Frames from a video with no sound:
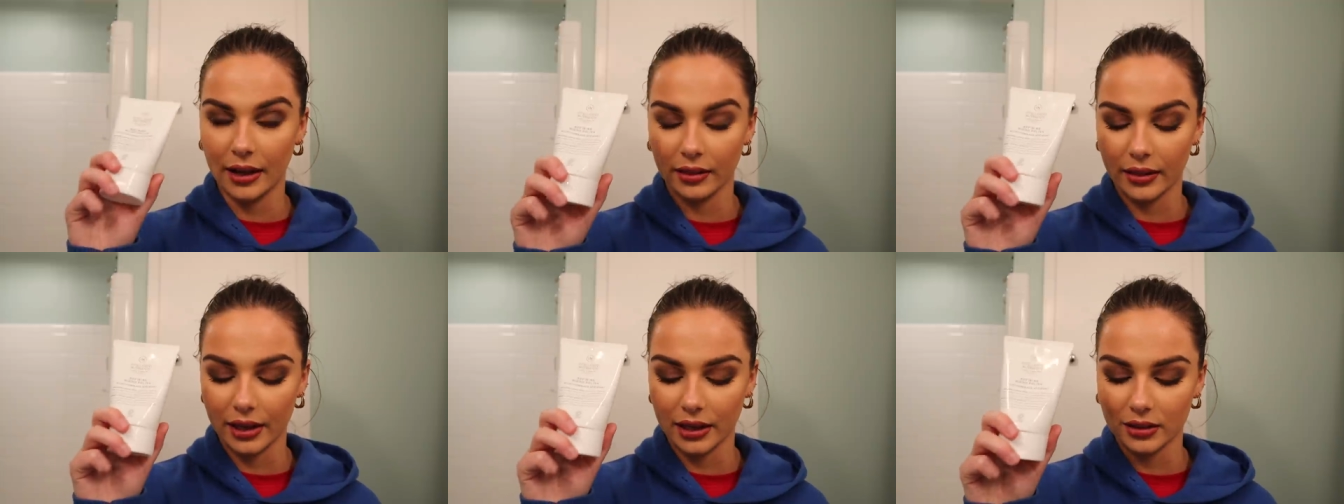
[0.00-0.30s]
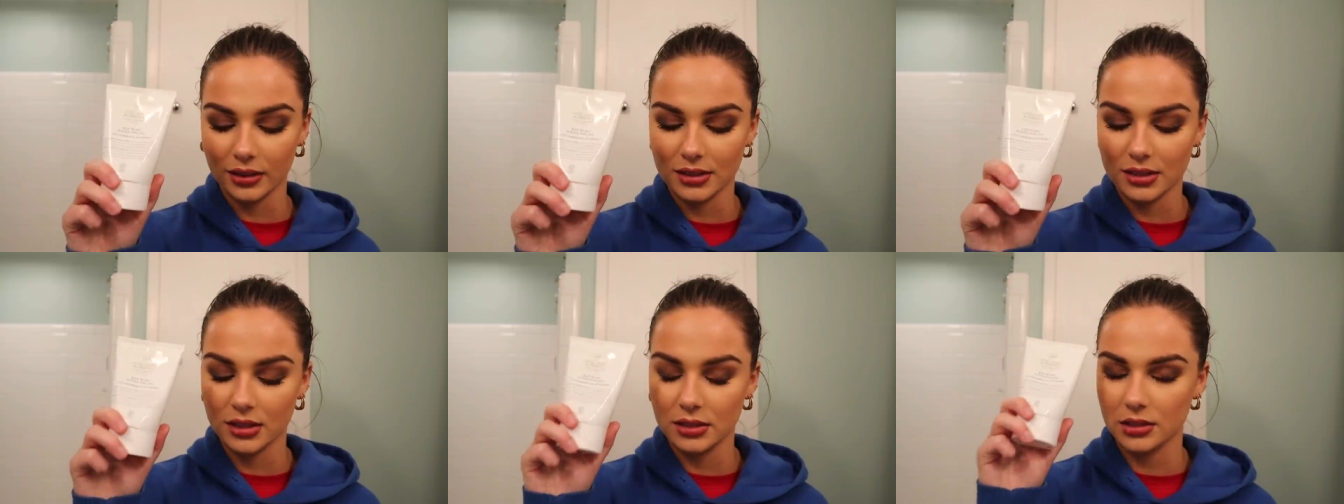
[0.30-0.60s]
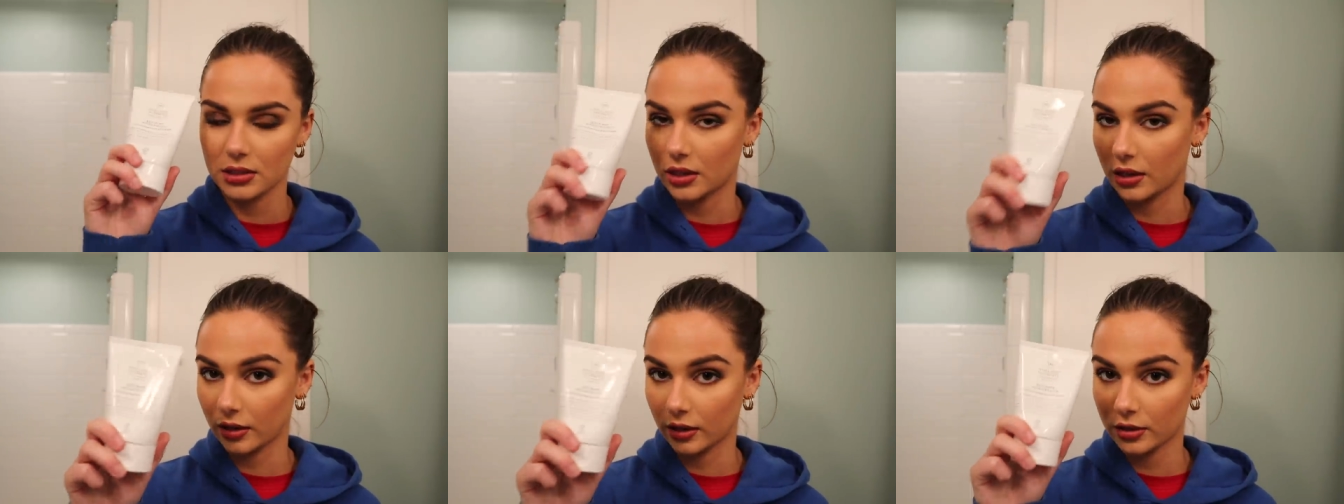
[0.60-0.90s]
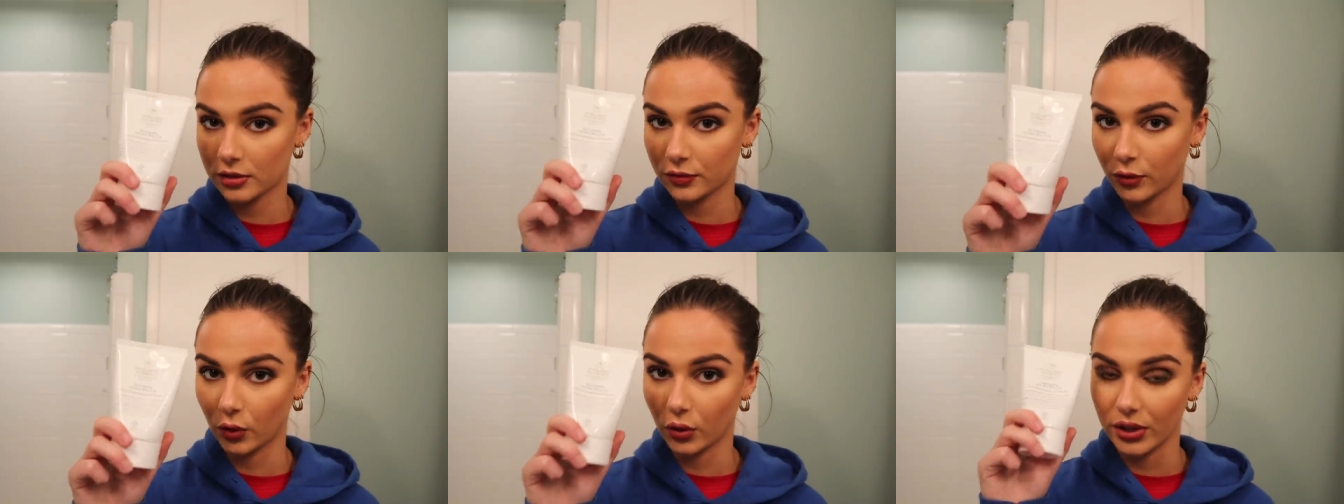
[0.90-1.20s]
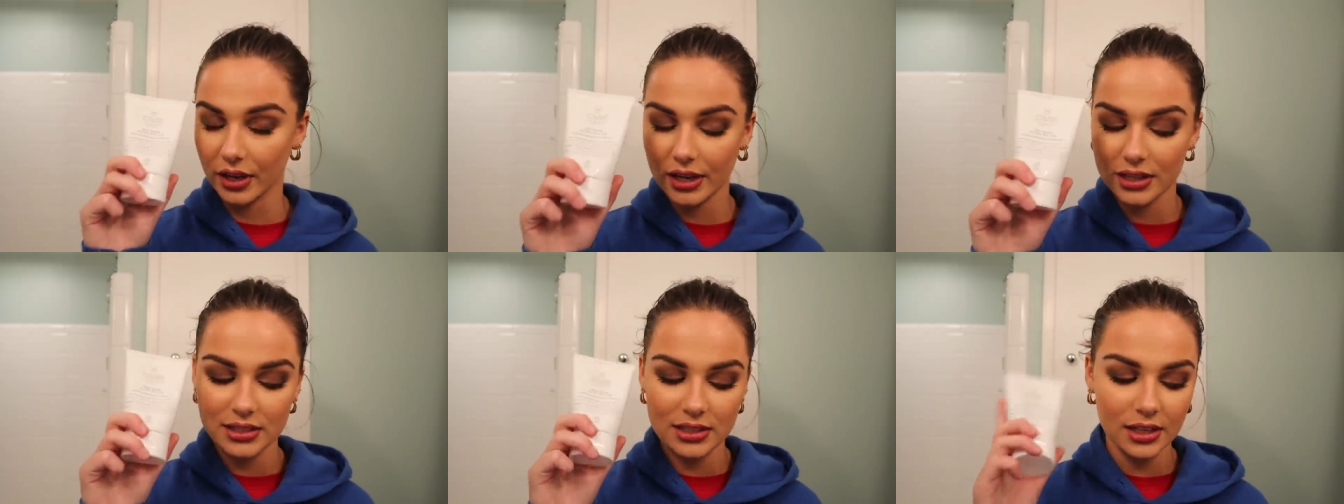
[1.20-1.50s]
I like this because it
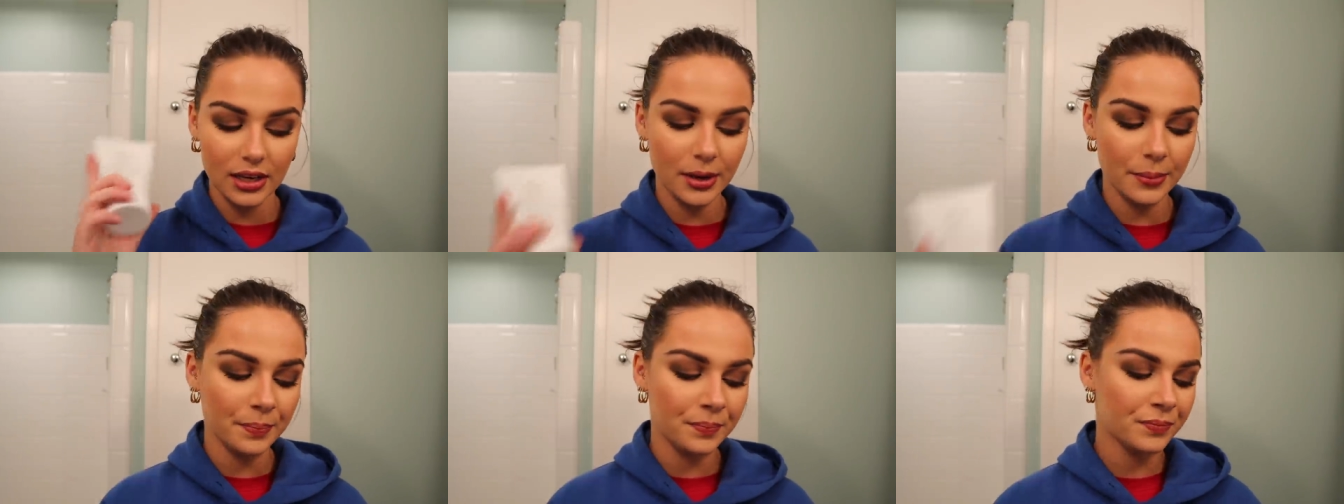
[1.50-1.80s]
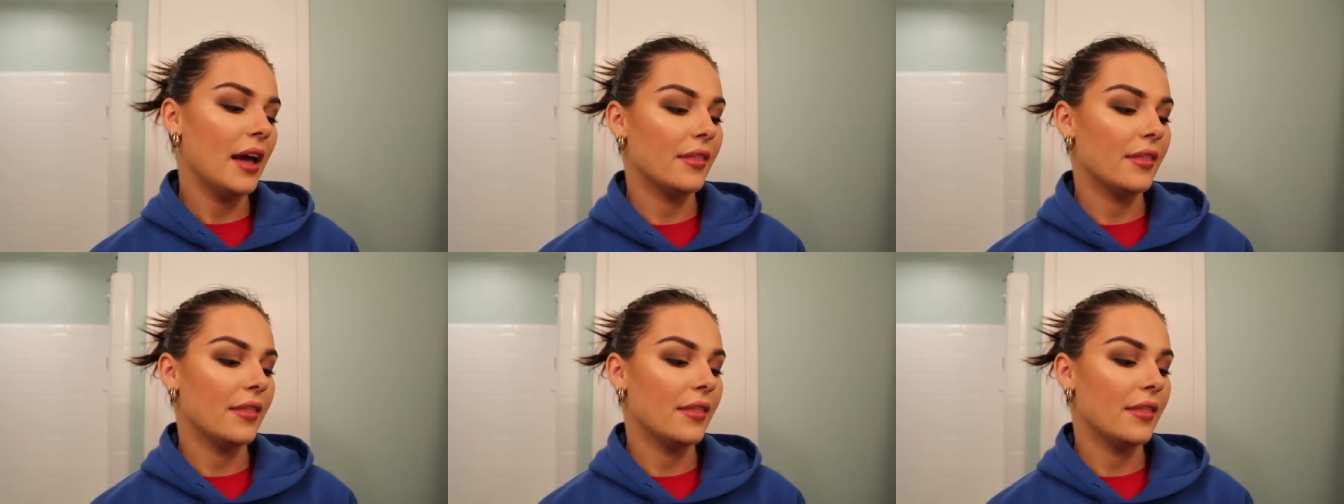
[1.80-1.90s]
exfoliates it.